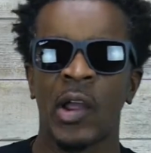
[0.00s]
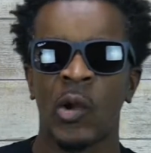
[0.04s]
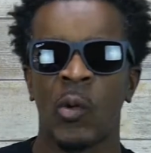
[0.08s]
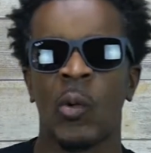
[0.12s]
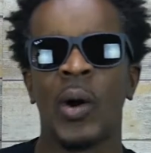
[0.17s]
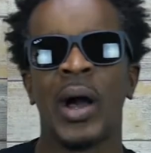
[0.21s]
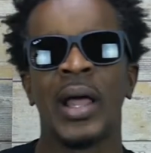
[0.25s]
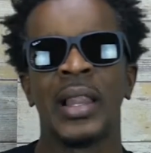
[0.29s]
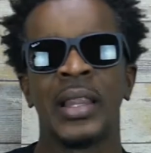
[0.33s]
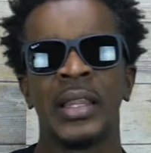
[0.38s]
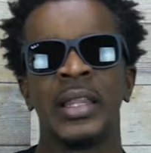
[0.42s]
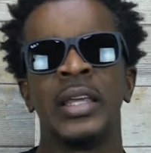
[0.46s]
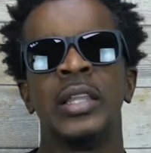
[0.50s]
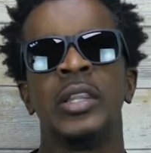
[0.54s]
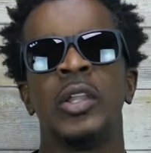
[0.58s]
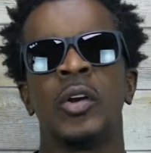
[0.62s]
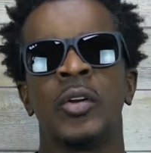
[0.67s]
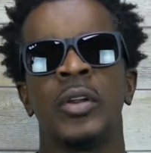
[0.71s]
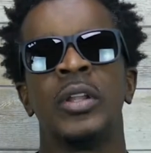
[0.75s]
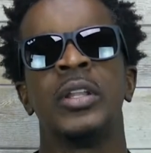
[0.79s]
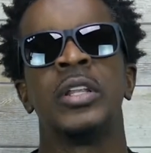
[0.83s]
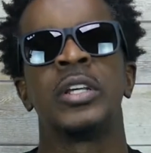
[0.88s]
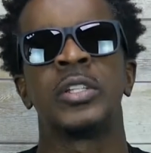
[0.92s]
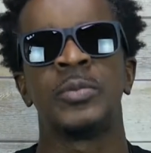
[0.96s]
quality
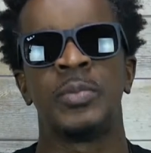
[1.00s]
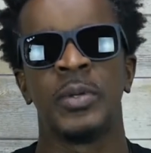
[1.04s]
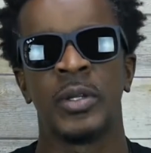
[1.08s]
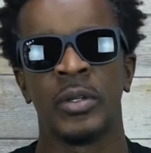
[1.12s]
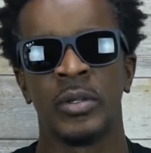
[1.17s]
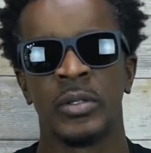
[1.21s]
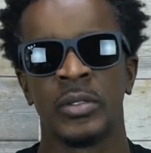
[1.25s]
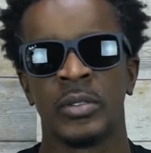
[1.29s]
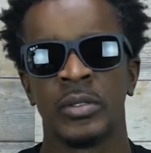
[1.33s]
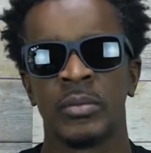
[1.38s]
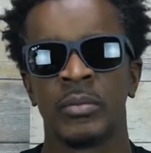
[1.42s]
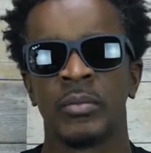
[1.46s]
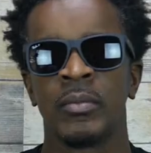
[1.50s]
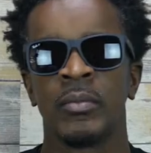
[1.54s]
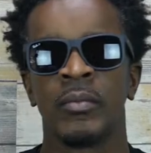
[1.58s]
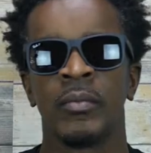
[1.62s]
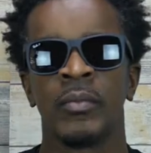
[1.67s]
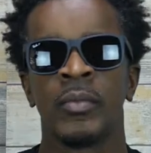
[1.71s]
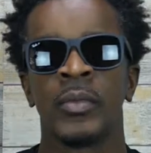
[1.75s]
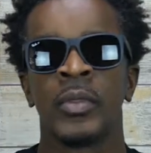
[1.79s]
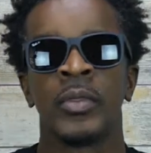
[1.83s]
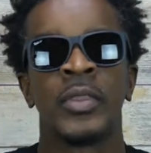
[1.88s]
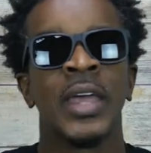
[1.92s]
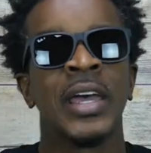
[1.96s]
learning experience.
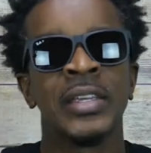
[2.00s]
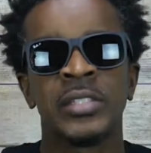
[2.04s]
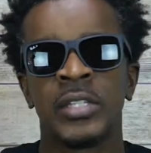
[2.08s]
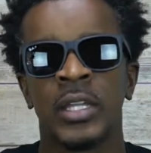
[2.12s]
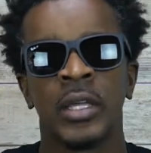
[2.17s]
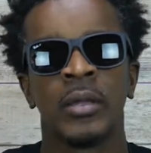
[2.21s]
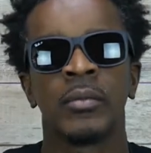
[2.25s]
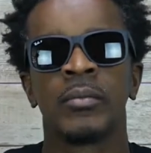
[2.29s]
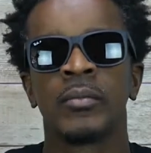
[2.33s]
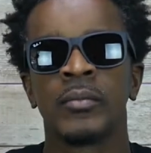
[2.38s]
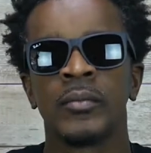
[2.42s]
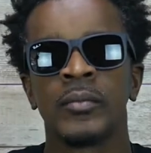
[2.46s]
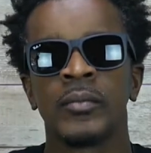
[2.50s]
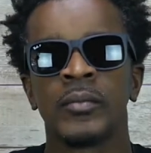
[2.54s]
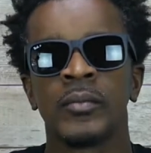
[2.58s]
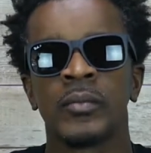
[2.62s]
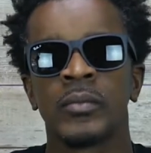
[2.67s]
That's it.